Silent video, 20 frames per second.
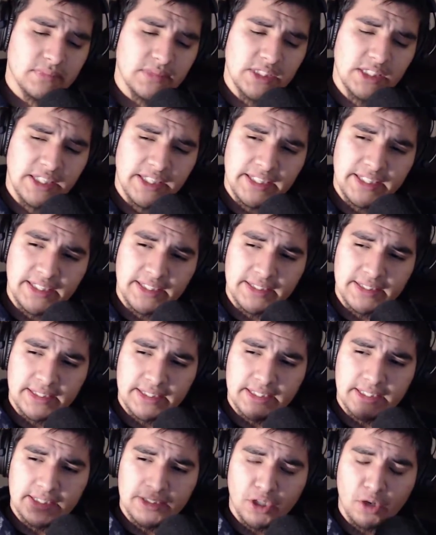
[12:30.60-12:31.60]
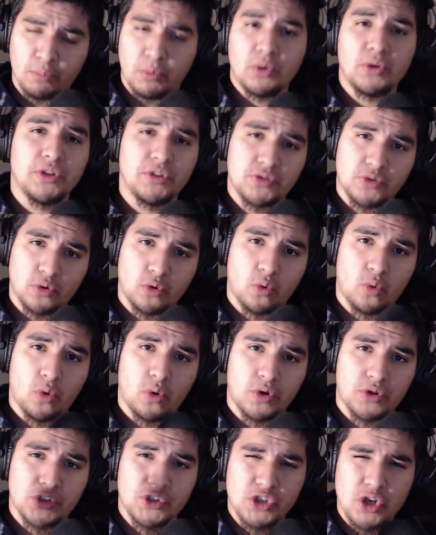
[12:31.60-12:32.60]
And Napoleon Total
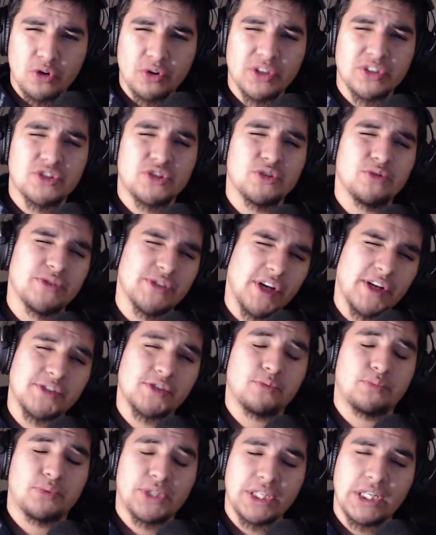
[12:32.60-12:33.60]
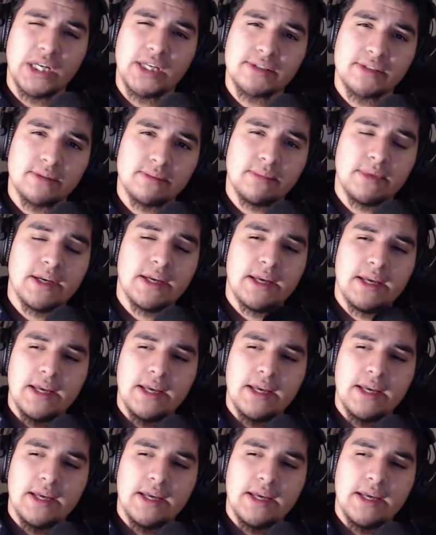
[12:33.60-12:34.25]
War. Shogun 2 is also pretty awesome.